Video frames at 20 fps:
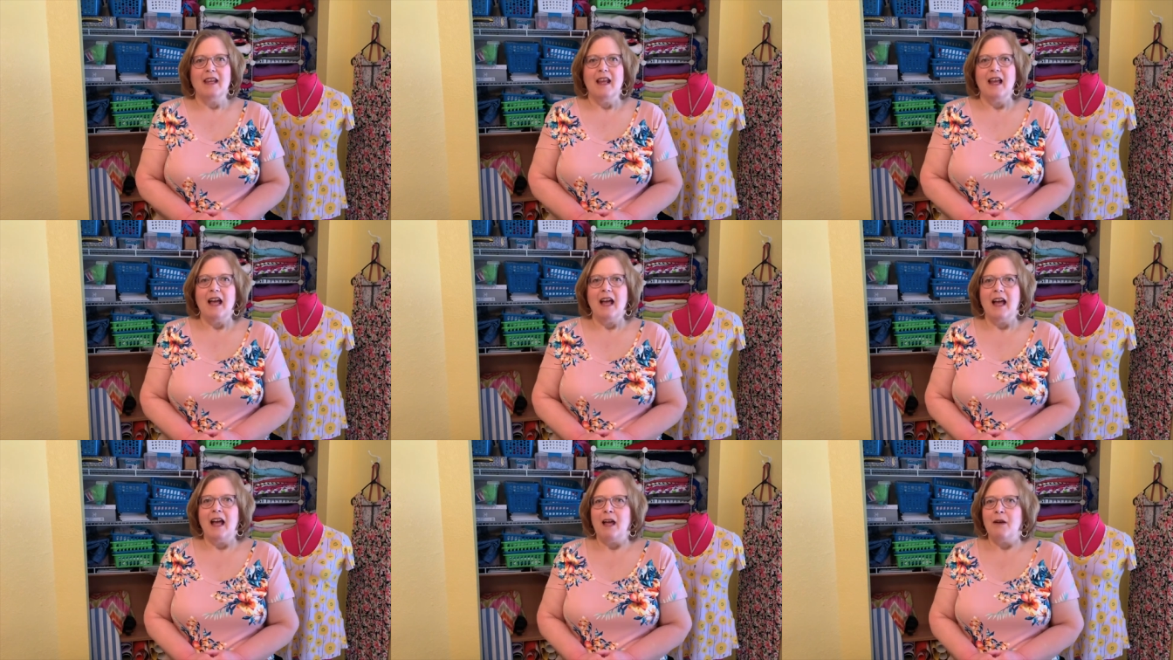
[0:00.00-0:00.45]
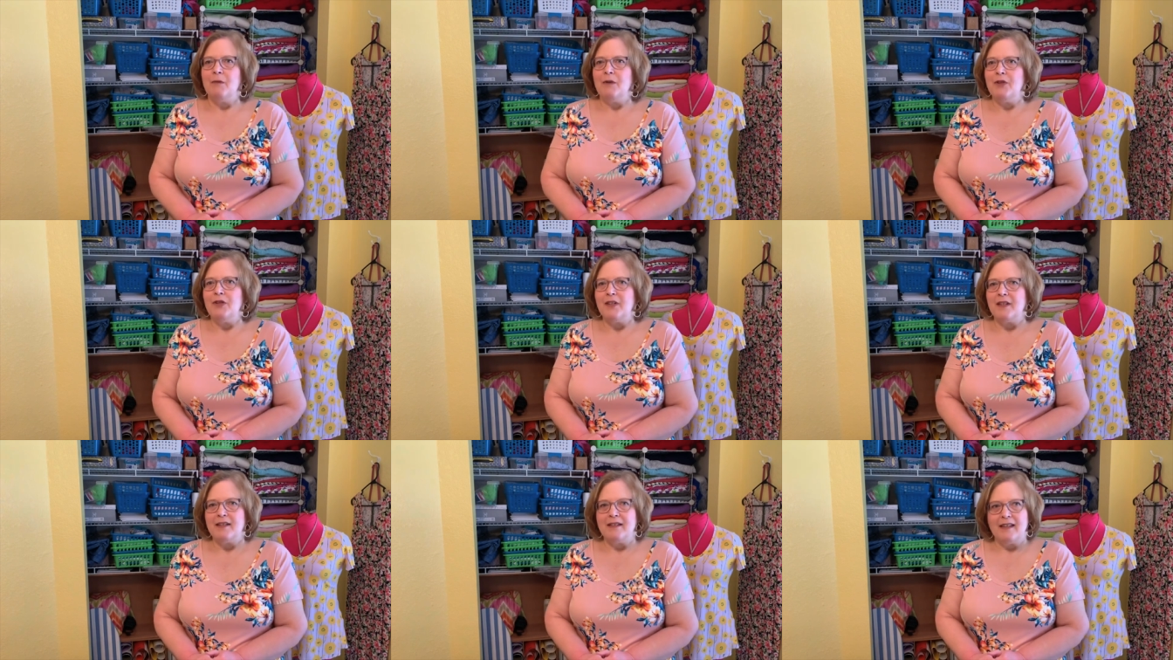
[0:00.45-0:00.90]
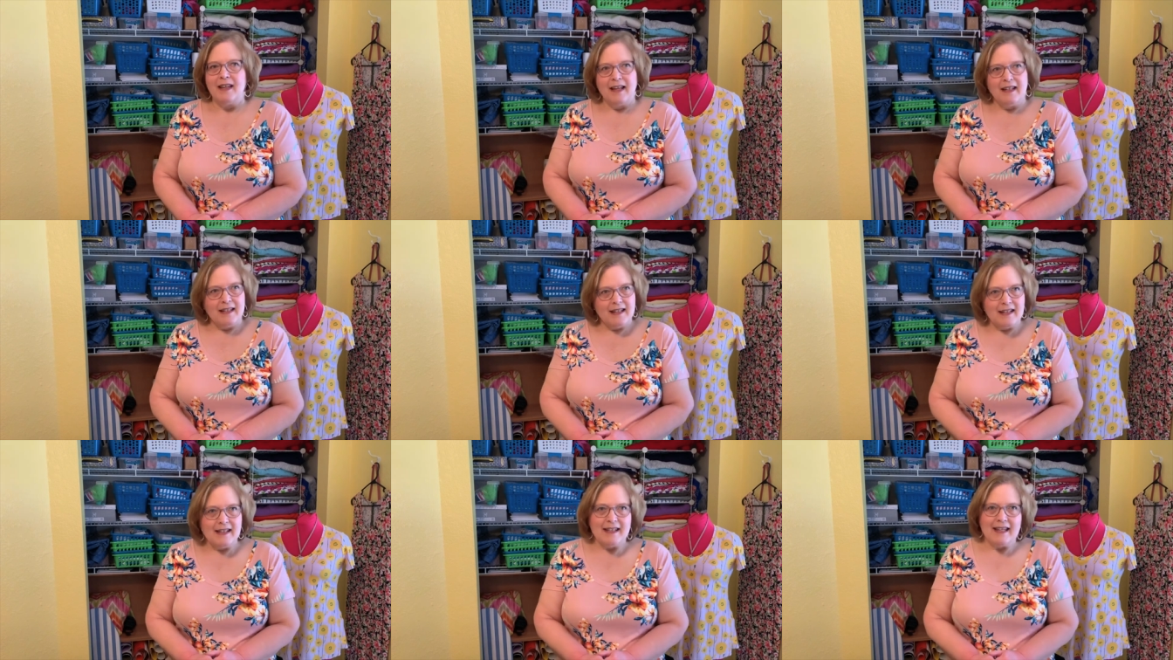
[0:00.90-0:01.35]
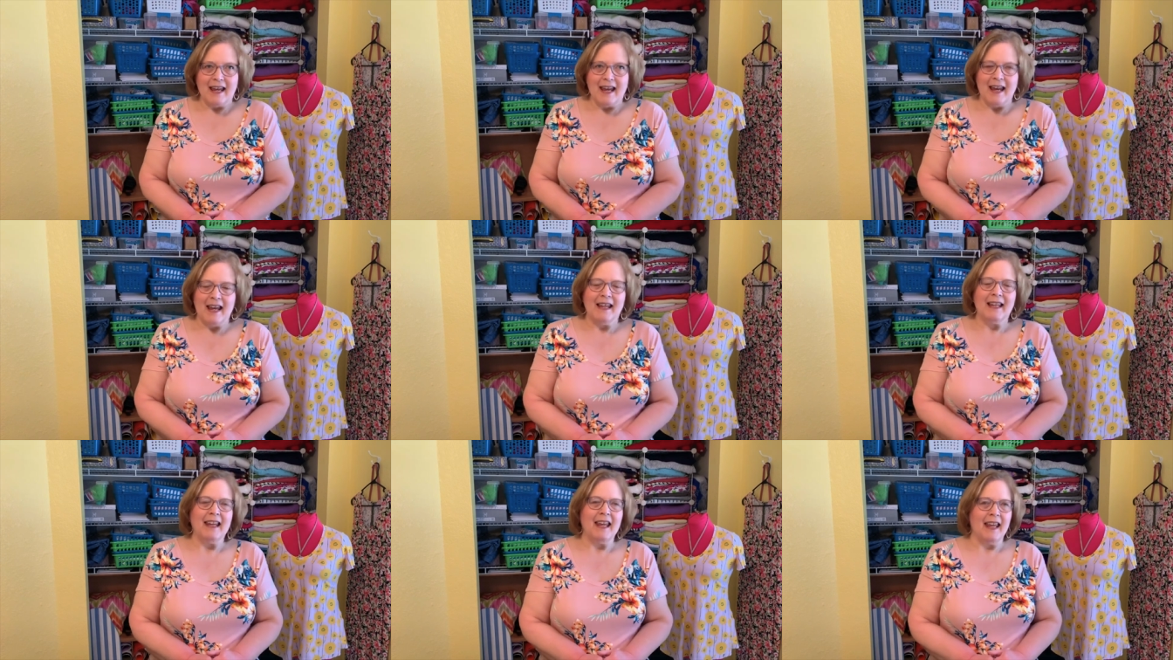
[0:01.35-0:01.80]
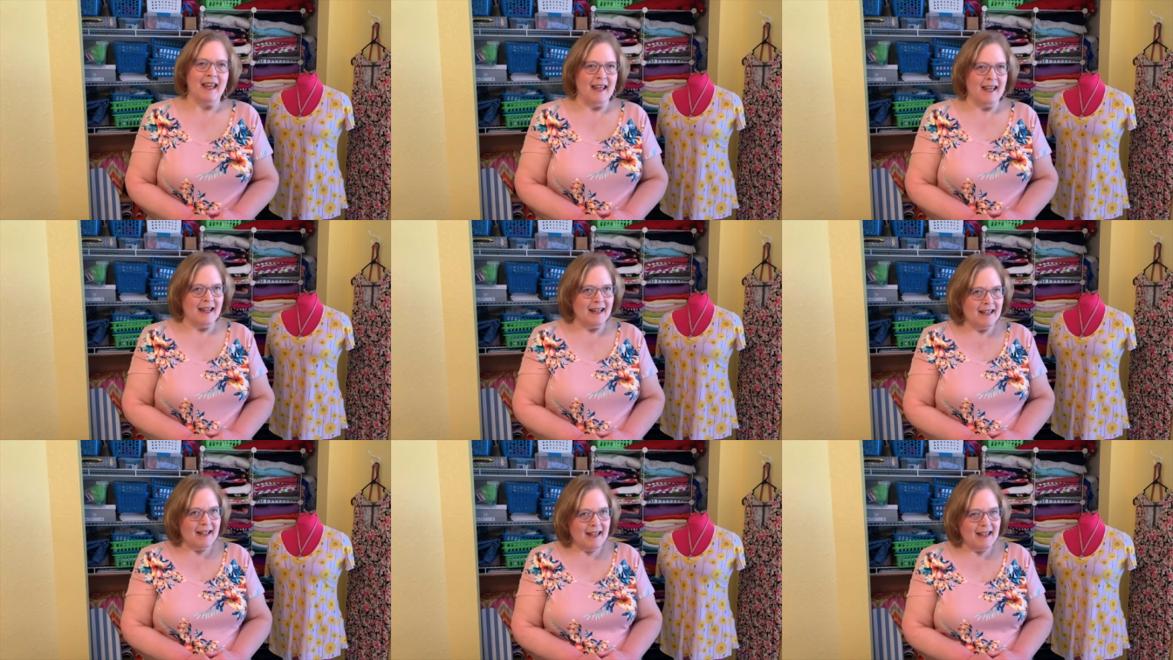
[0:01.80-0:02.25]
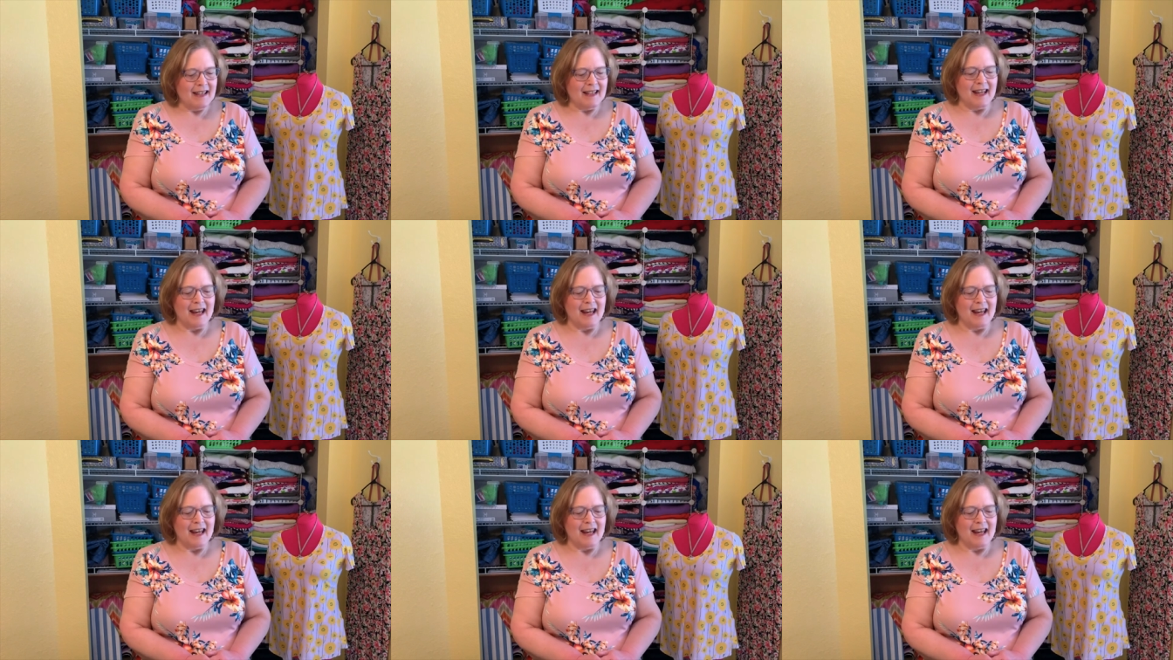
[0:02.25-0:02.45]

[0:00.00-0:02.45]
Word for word: I would just like to say again,